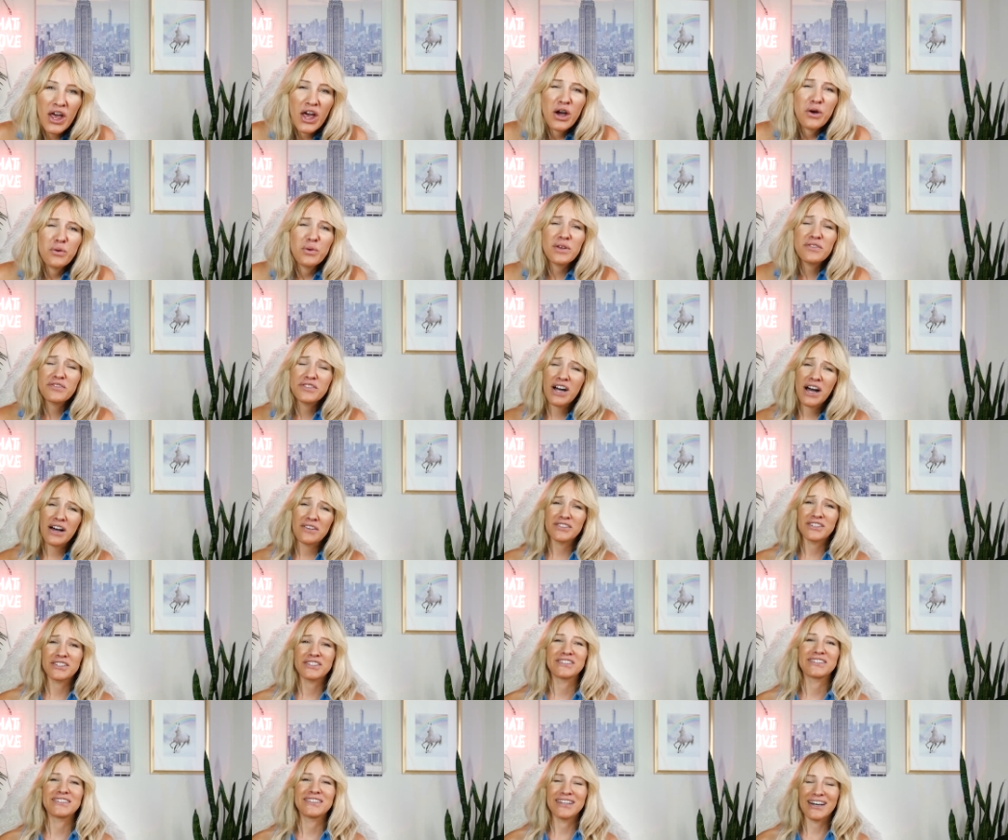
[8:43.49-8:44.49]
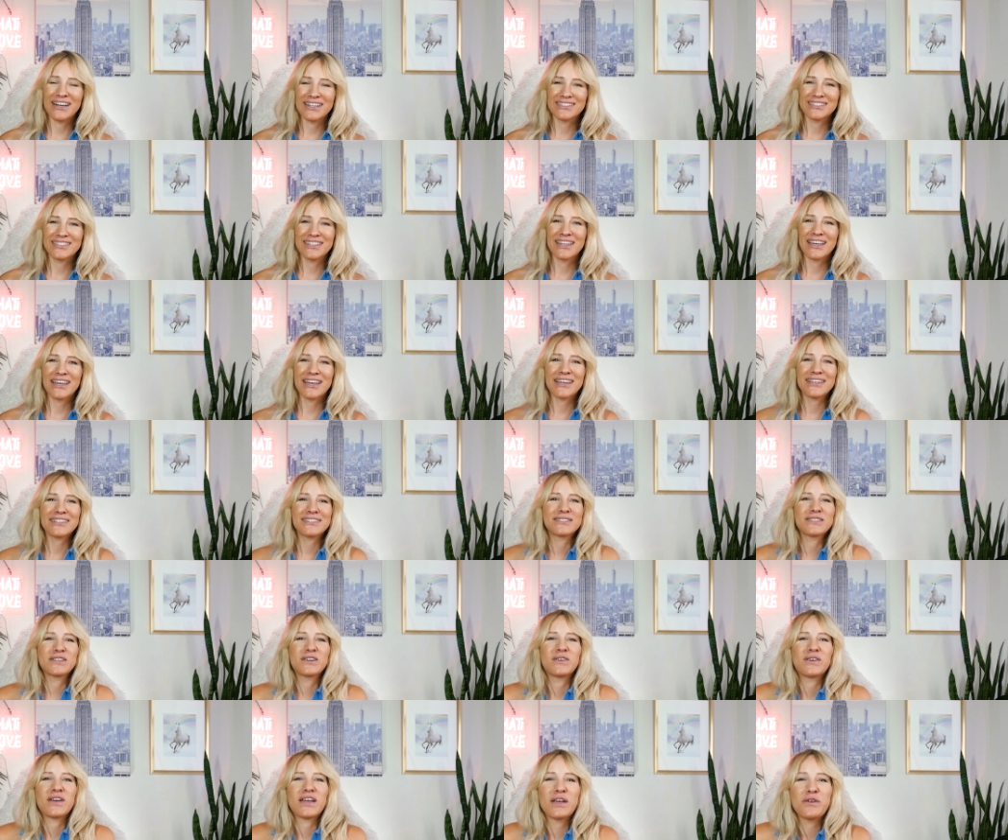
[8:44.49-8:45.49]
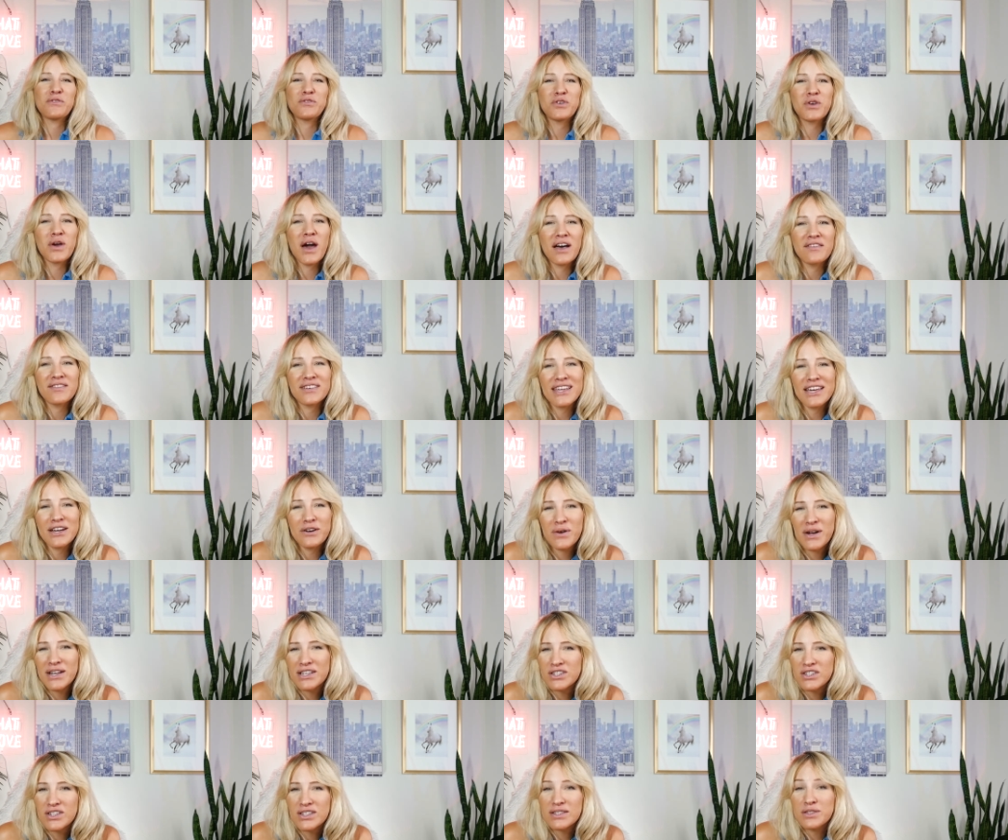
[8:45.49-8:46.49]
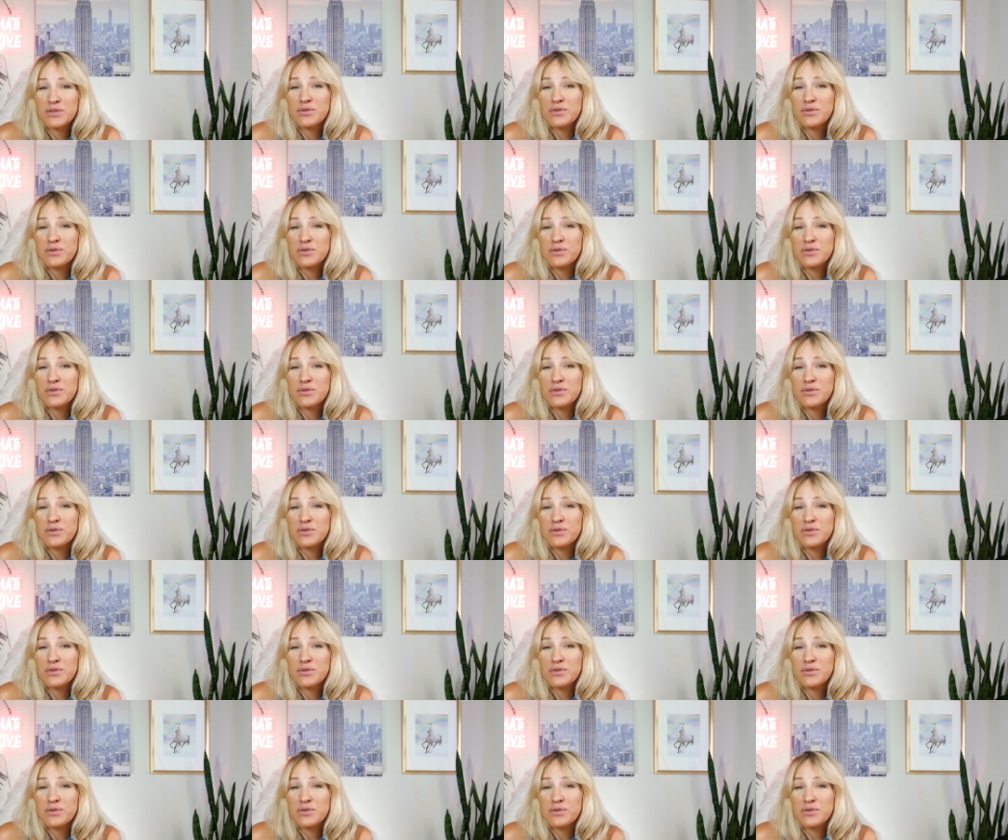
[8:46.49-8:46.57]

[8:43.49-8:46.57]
We've covered a lot today, so if you have any questions,